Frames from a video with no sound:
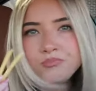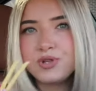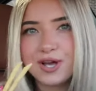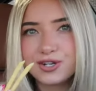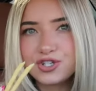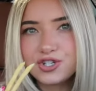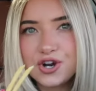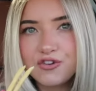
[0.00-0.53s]
I'm
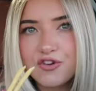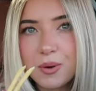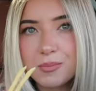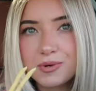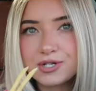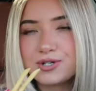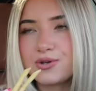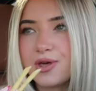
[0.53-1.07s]
not sure if I'm
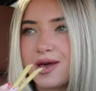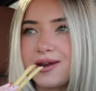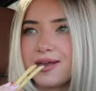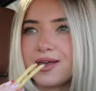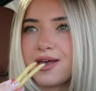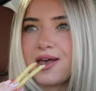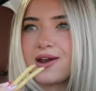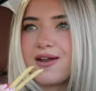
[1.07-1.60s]
gonna do that
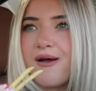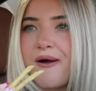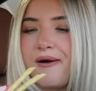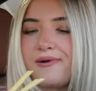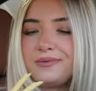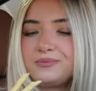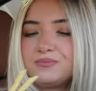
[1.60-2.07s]
again